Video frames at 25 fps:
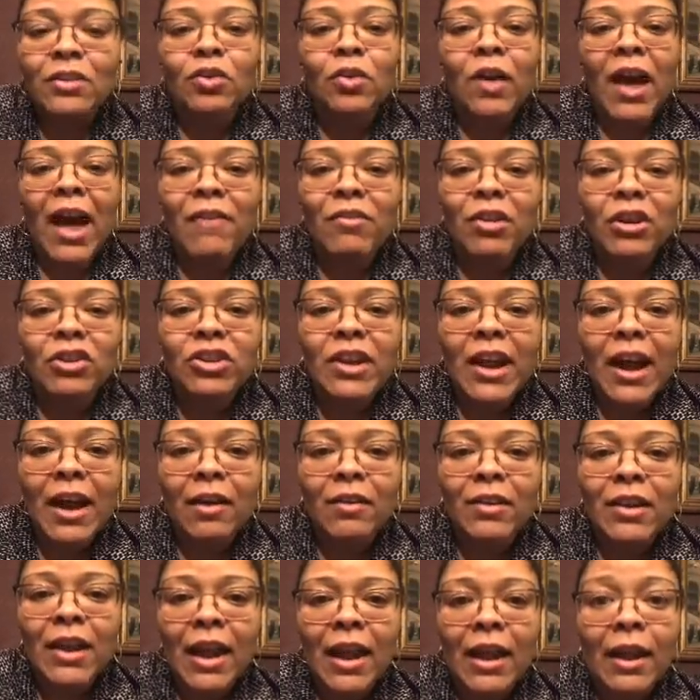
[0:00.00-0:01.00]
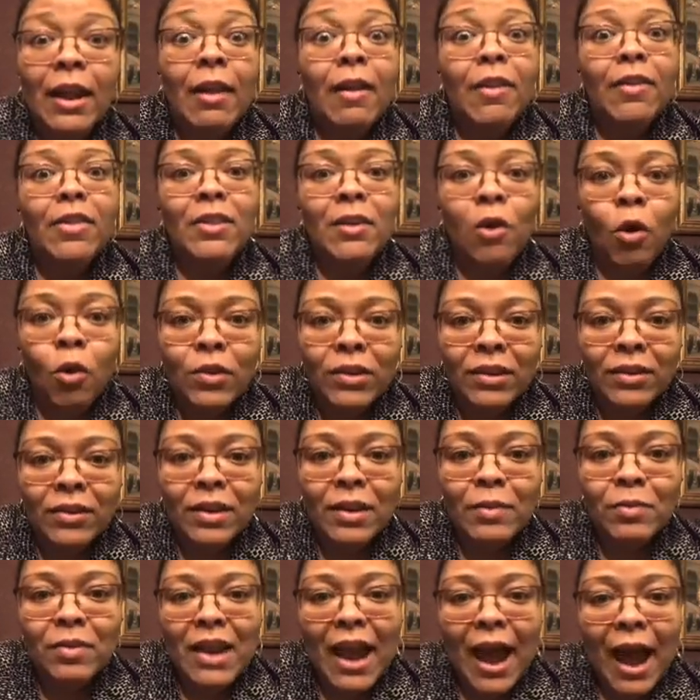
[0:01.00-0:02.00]
So having a child that only
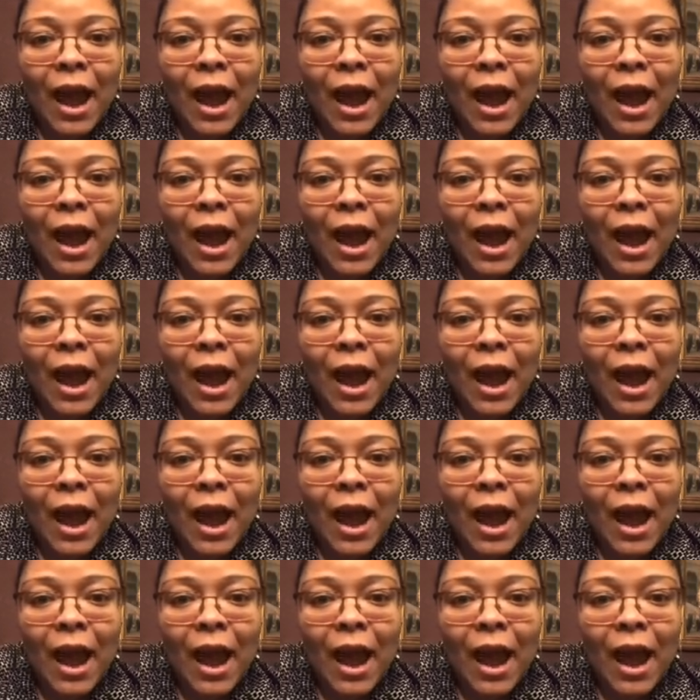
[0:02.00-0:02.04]
sleeps an